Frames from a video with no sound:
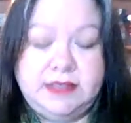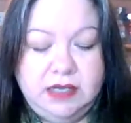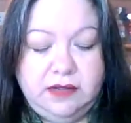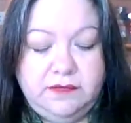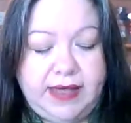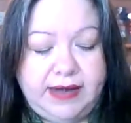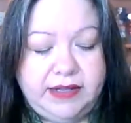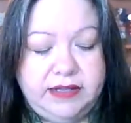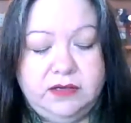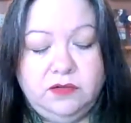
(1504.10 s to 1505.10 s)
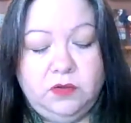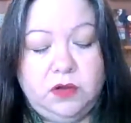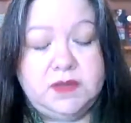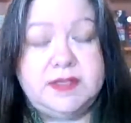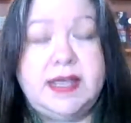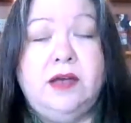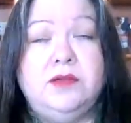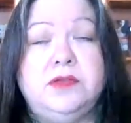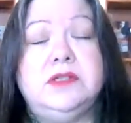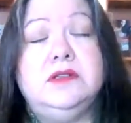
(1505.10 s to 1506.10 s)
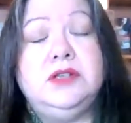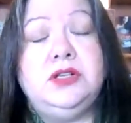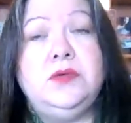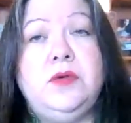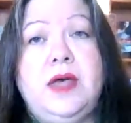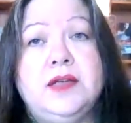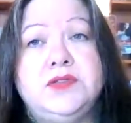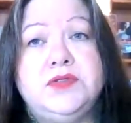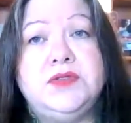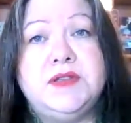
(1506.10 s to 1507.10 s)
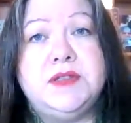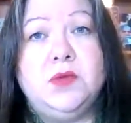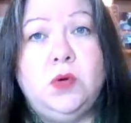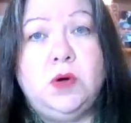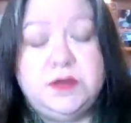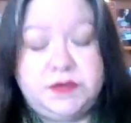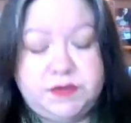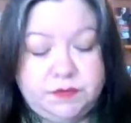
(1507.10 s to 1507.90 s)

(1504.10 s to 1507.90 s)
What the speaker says: Vatican rolls out new exorcism course.